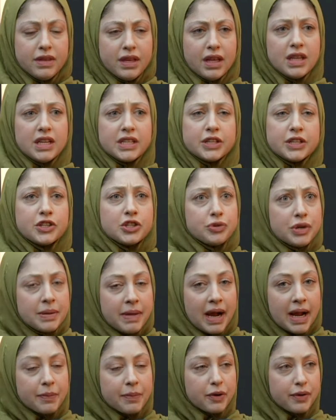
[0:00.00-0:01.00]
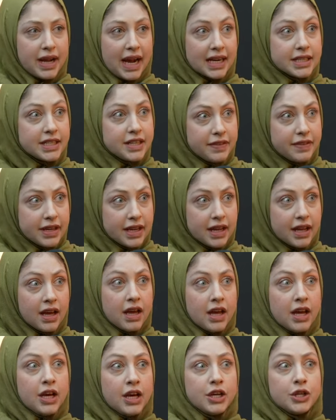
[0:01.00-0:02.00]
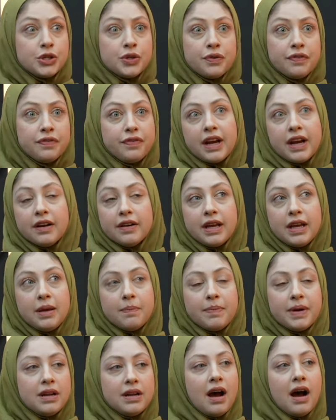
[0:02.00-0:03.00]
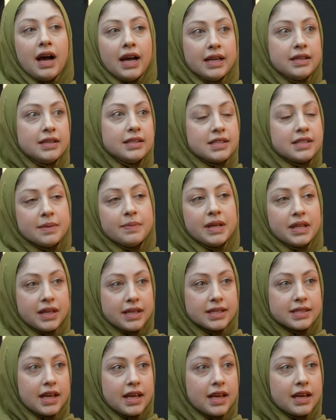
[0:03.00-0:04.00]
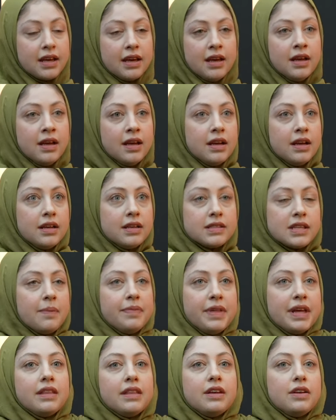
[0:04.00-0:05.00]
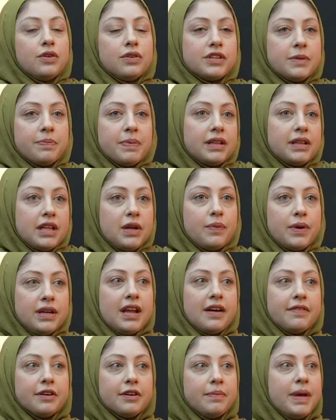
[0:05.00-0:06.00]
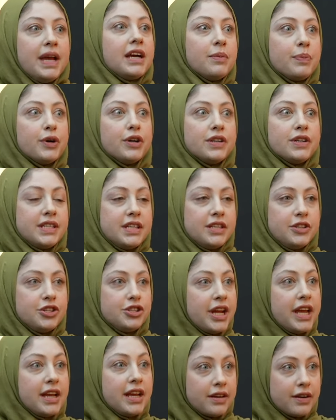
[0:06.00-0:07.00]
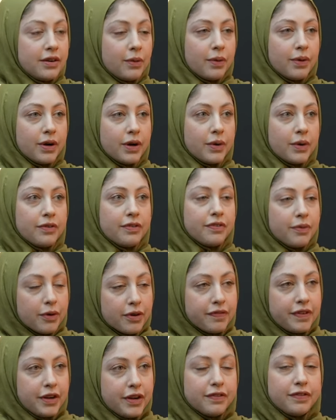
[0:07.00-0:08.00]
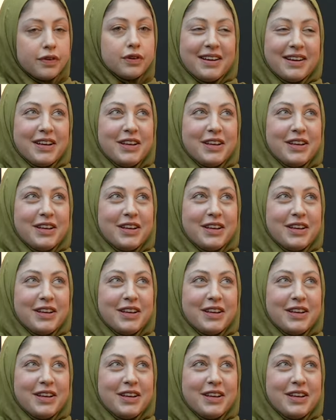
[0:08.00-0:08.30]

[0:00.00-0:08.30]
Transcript: this extreme hyperreactivity to very benign stimulus, like something that typically would never make a person shake or or, or fearful.